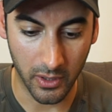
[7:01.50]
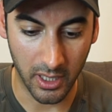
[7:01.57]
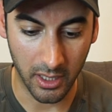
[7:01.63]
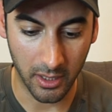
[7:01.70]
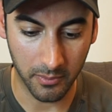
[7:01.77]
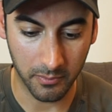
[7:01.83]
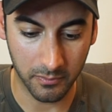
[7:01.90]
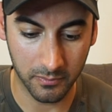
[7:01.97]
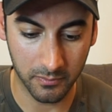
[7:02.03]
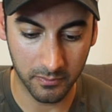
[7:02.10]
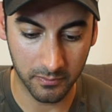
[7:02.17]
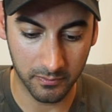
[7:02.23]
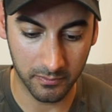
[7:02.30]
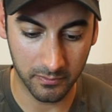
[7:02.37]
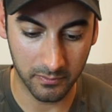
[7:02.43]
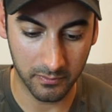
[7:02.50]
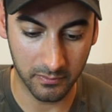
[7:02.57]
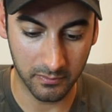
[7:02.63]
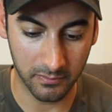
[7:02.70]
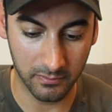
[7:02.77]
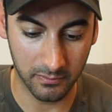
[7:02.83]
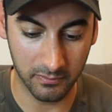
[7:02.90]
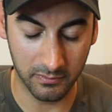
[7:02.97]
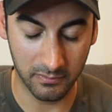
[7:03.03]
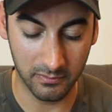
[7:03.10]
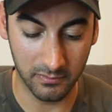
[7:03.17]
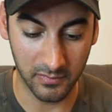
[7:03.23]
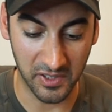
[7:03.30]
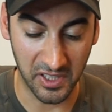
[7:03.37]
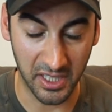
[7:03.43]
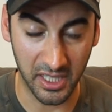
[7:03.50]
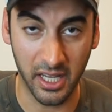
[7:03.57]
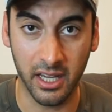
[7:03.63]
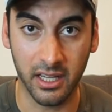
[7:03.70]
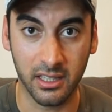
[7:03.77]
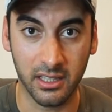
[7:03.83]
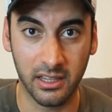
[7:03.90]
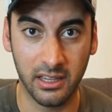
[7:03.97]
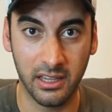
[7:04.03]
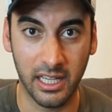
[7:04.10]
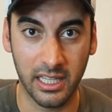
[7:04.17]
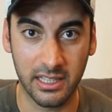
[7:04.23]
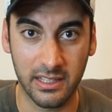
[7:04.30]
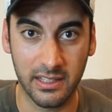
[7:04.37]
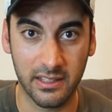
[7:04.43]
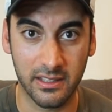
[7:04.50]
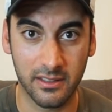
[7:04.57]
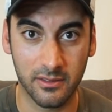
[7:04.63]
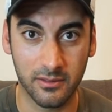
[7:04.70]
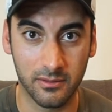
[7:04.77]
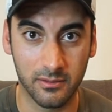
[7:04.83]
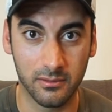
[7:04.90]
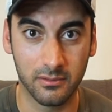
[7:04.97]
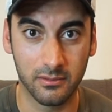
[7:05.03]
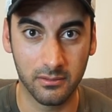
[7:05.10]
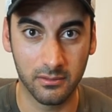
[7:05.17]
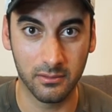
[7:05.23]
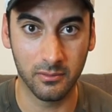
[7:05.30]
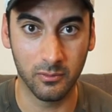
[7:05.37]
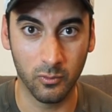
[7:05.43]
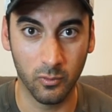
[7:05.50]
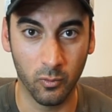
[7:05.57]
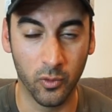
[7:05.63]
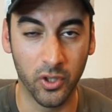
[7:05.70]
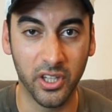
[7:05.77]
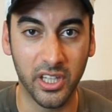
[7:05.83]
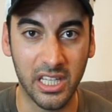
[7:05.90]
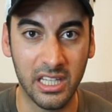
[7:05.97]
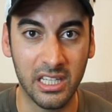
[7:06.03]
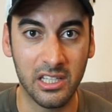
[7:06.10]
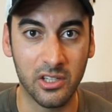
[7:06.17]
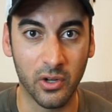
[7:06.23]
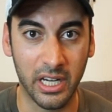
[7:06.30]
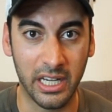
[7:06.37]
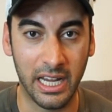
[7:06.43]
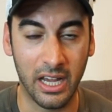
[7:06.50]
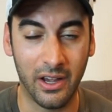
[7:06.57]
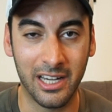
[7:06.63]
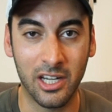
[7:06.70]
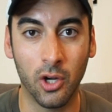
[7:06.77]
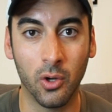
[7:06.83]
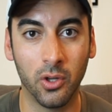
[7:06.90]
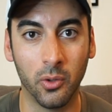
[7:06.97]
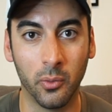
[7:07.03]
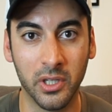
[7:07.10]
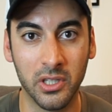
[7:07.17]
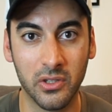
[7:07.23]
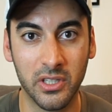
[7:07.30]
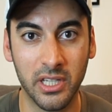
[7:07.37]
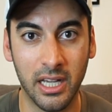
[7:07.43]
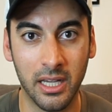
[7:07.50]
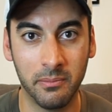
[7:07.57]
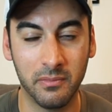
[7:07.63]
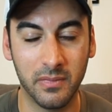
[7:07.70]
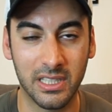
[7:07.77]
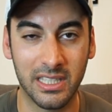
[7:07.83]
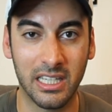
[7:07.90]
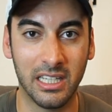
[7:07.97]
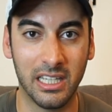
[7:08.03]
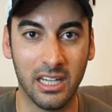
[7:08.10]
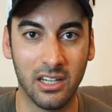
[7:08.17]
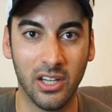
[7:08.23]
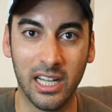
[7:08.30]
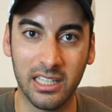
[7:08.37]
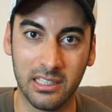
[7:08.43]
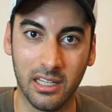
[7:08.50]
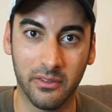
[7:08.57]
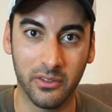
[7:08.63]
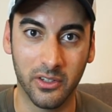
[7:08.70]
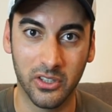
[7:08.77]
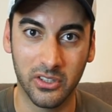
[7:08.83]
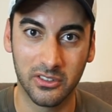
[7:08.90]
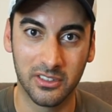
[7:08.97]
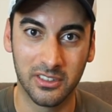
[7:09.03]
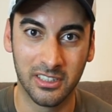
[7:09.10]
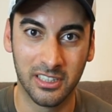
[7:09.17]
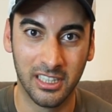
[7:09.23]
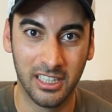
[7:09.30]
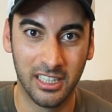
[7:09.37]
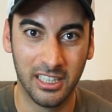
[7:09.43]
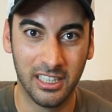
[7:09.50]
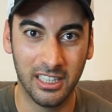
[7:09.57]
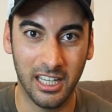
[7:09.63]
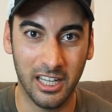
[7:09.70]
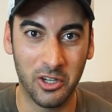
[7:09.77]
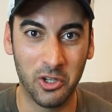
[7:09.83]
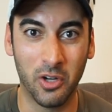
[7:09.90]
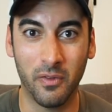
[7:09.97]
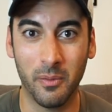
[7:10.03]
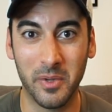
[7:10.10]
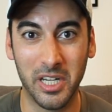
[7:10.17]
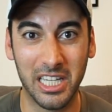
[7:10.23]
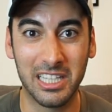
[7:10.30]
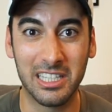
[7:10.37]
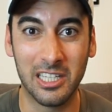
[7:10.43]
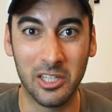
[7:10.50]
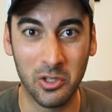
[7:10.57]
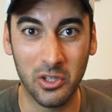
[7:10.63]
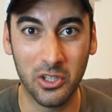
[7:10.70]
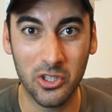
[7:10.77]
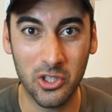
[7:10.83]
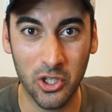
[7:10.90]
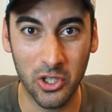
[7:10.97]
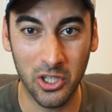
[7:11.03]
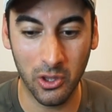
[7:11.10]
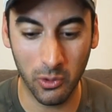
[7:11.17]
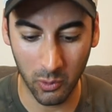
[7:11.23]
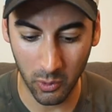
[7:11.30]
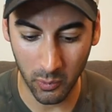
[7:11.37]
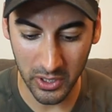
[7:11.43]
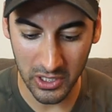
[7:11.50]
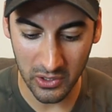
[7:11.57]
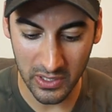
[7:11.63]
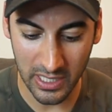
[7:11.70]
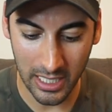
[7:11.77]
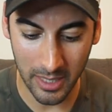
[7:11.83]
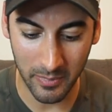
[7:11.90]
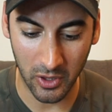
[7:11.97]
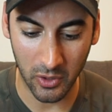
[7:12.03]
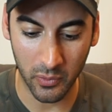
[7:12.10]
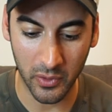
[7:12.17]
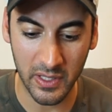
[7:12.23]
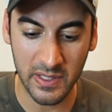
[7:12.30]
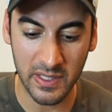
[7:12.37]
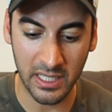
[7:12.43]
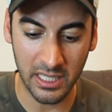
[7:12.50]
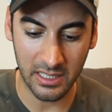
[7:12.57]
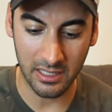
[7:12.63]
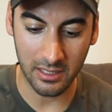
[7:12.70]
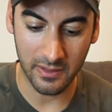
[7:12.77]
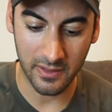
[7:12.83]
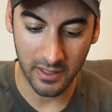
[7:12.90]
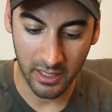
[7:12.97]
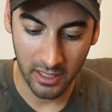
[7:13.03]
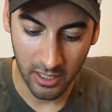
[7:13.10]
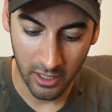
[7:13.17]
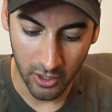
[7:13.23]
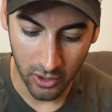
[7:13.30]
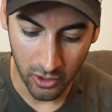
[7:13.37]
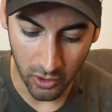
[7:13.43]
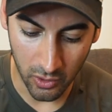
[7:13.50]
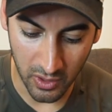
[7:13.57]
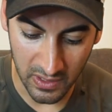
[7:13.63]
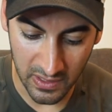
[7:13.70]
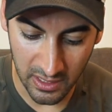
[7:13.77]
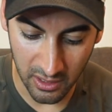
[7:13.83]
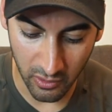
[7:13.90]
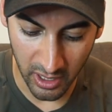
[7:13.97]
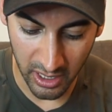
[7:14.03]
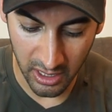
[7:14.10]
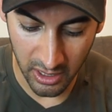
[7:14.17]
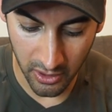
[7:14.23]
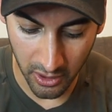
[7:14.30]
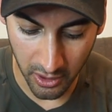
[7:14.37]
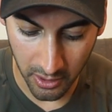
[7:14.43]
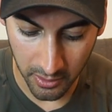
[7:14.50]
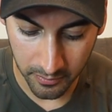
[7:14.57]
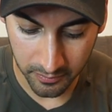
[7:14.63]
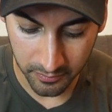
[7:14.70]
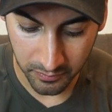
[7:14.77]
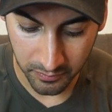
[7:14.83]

um, yeah, that's really easy right now. I know in the wintertime, it's gonna get a lot tougher. I don't know if I'm gonna continue this journey through the wintertime, and the reason is, is you could see right here